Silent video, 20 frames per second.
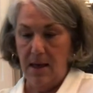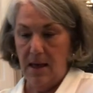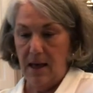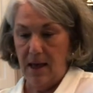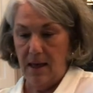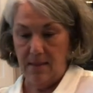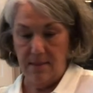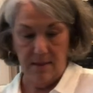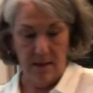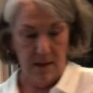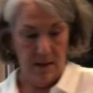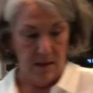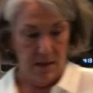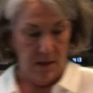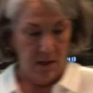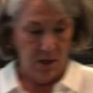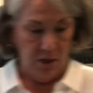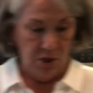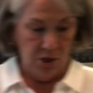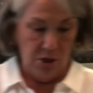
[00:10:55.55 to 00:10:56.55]
And then
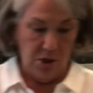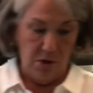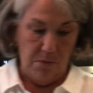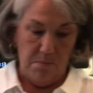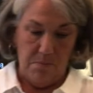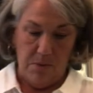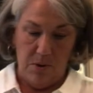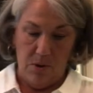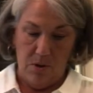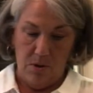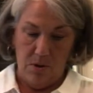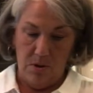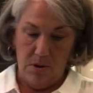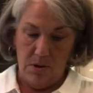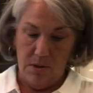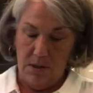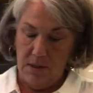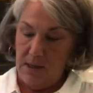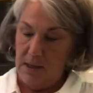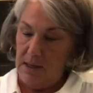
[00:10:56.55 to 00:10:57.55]
each bowl
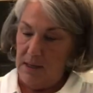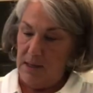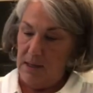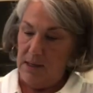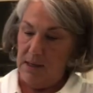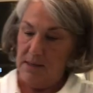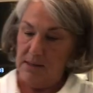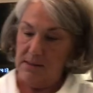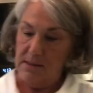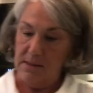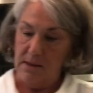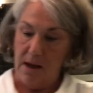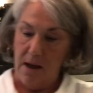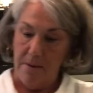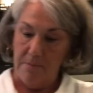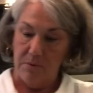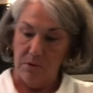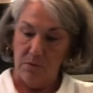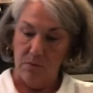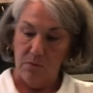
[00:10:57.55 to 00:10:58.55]
is
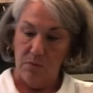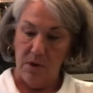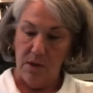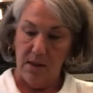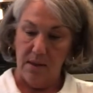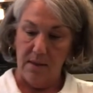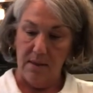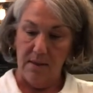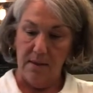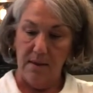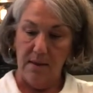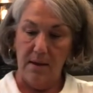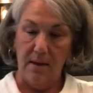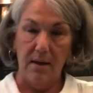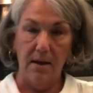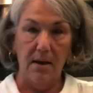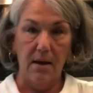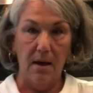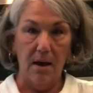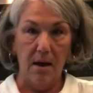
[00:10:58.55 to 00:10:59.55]
topped with
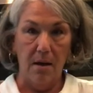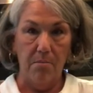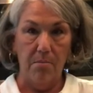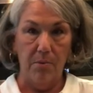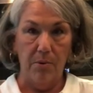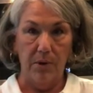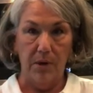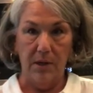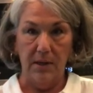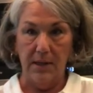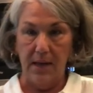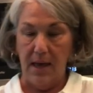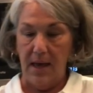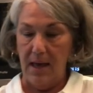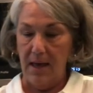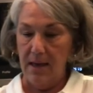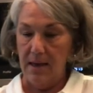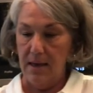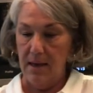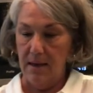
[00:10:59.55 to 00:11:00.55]
a boiled
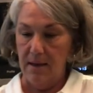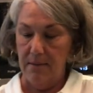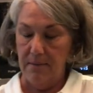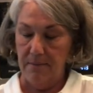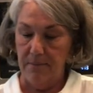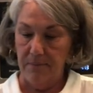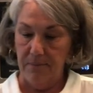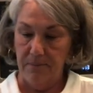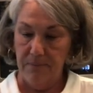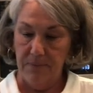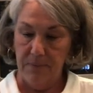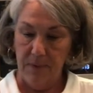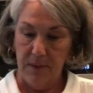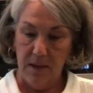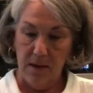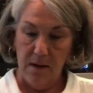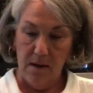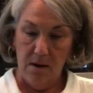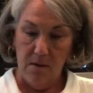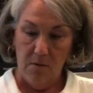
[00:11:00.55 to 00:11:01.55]
egg
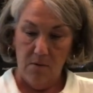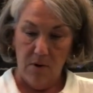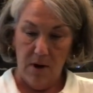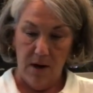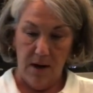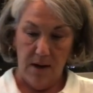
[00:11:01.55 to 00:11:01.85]
right